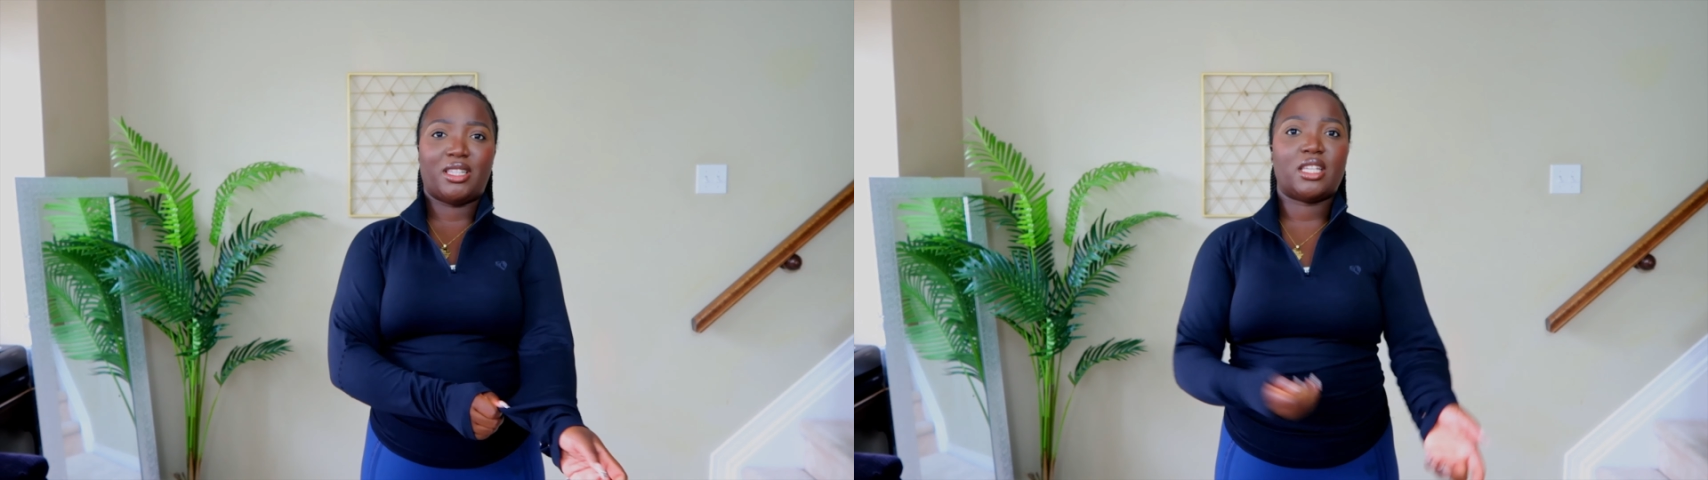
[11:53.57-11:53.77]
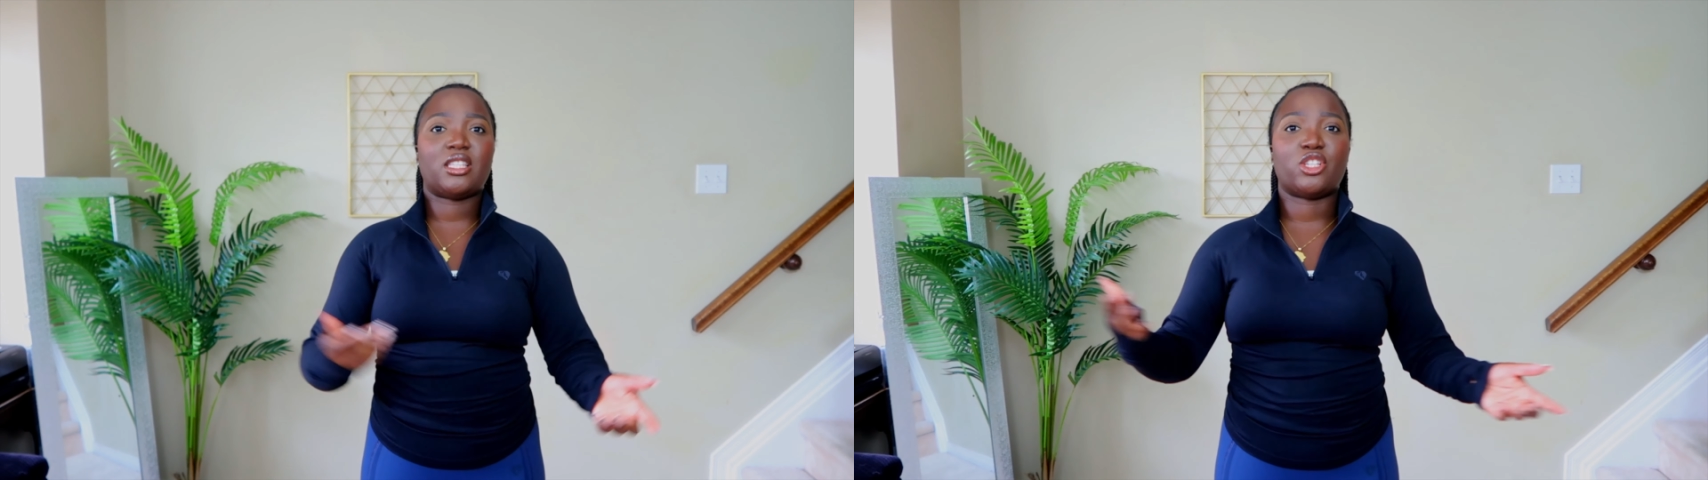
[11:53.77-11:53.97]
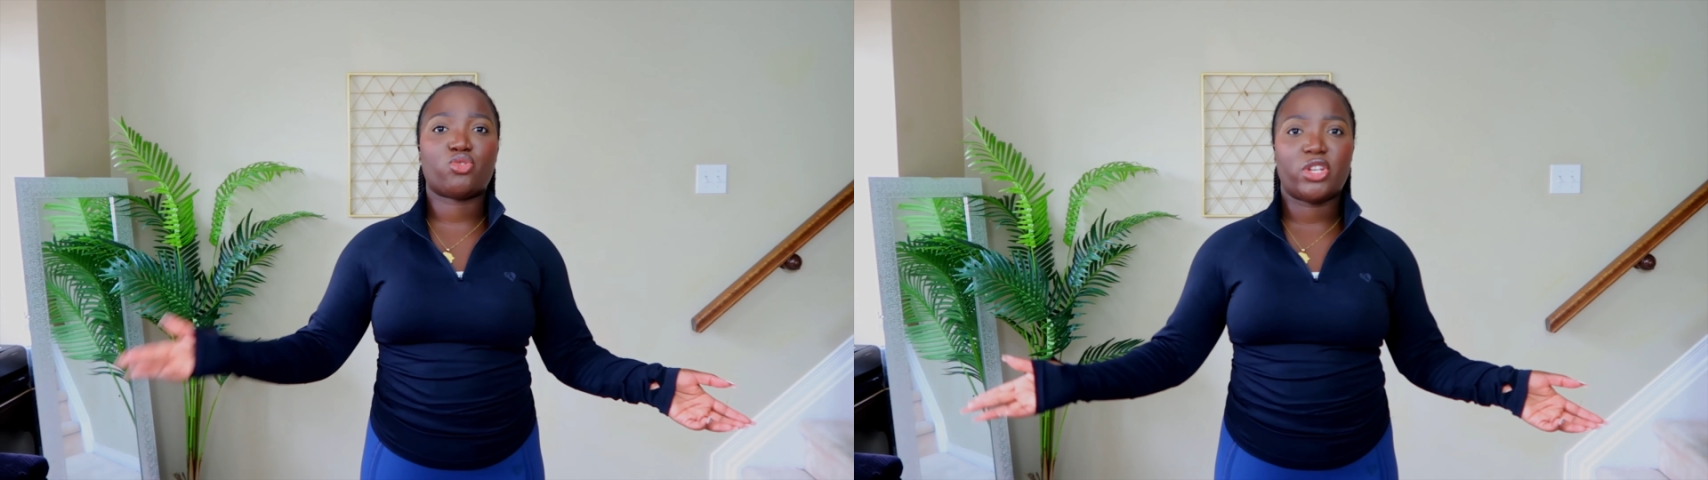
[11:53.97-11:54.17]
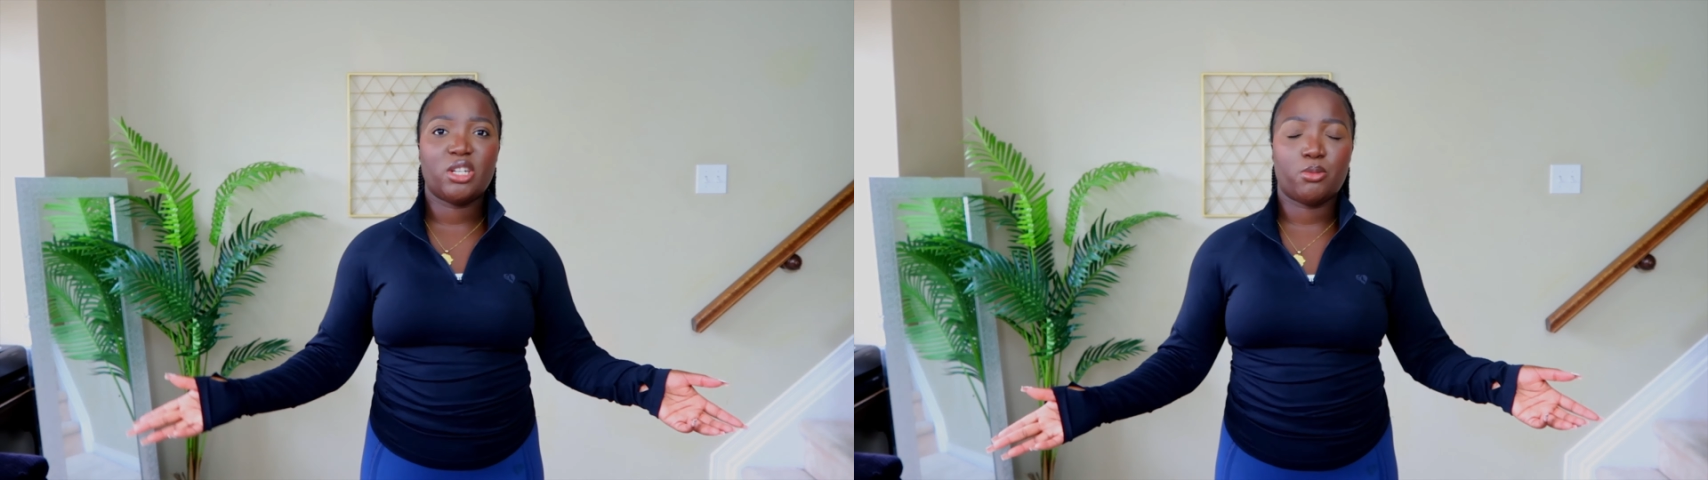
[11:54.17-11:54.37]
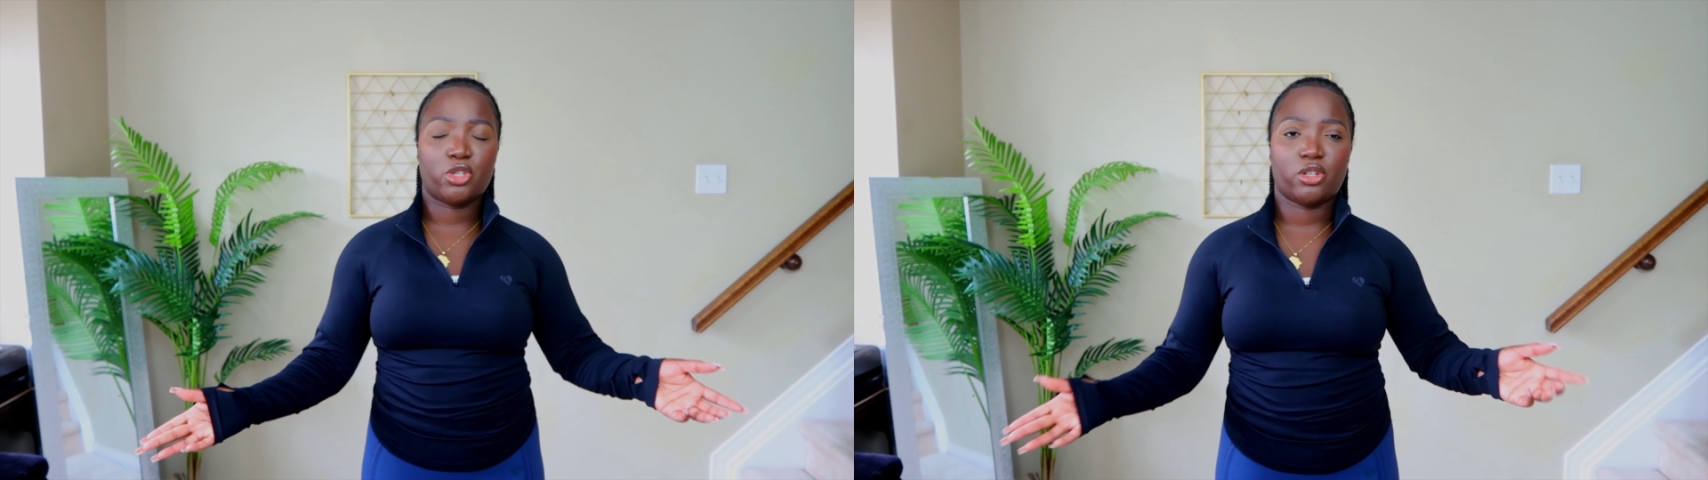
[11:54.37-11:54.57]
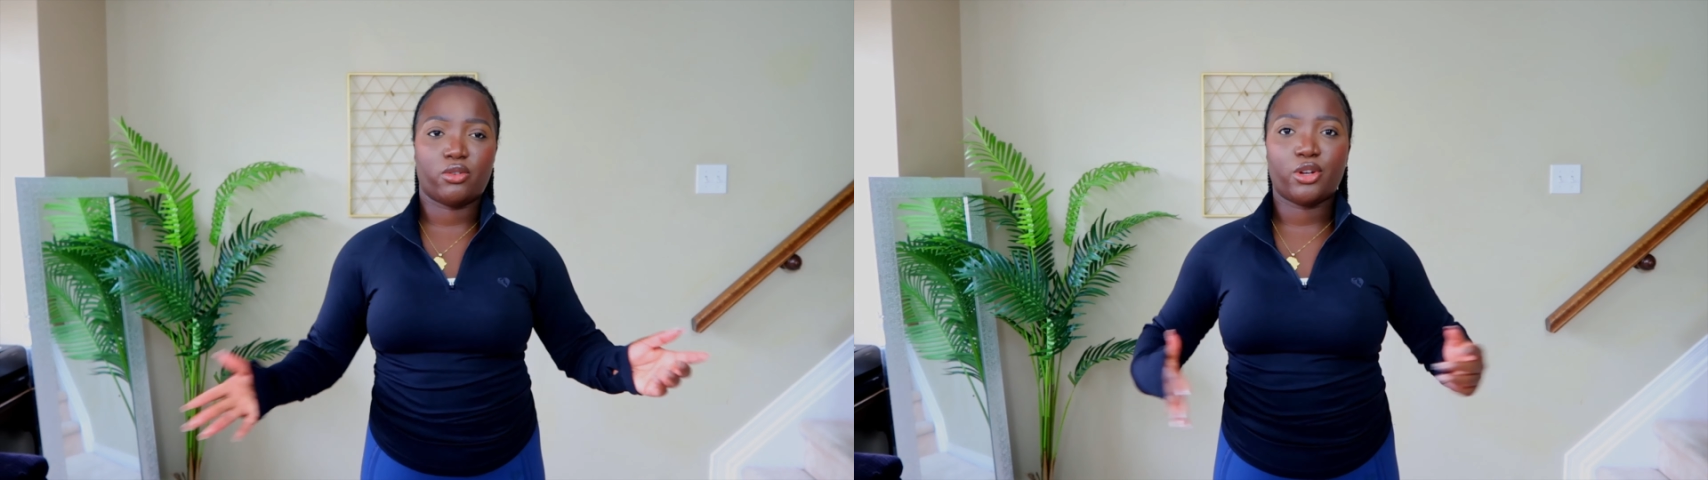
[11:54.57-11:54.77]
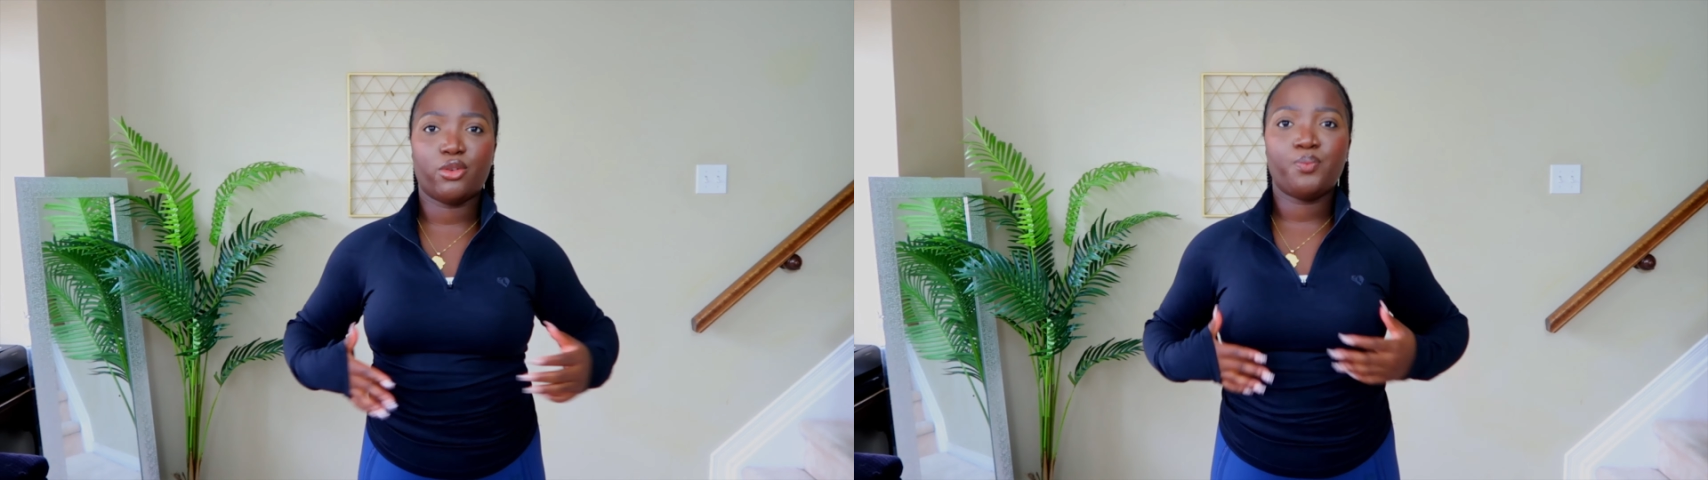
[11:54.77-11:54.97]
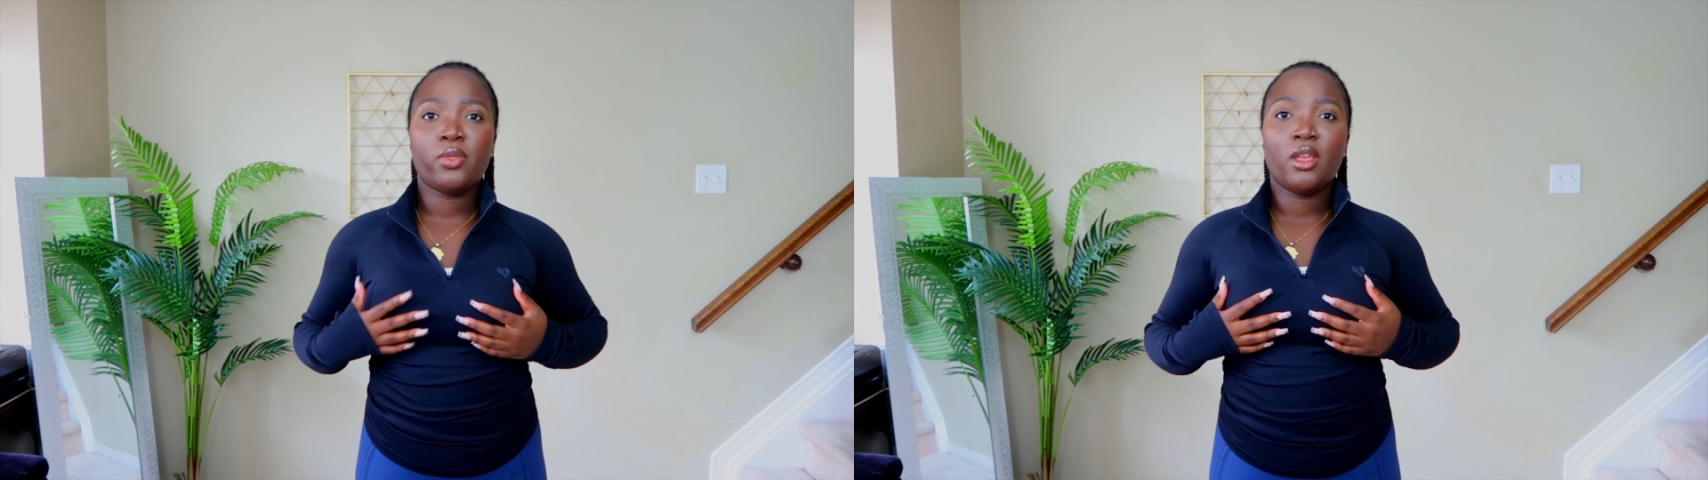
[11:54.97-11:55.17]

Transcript: it's a stretchy material.